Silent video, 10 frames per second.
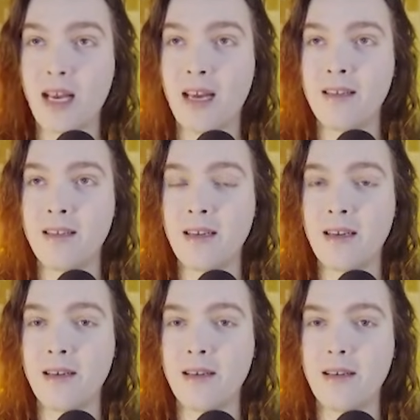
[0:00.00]
and
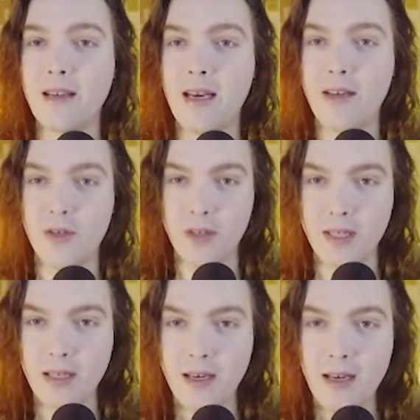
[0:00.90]
an
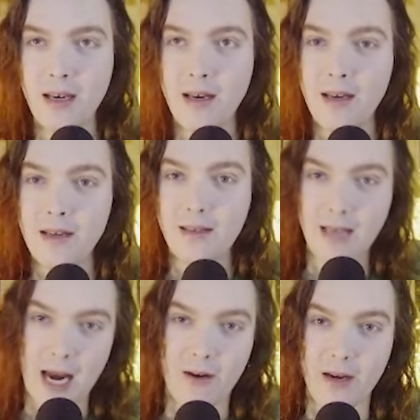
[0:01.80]
ancient
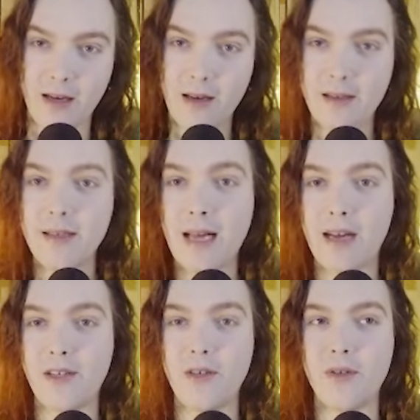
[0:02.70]
Scarrick statue.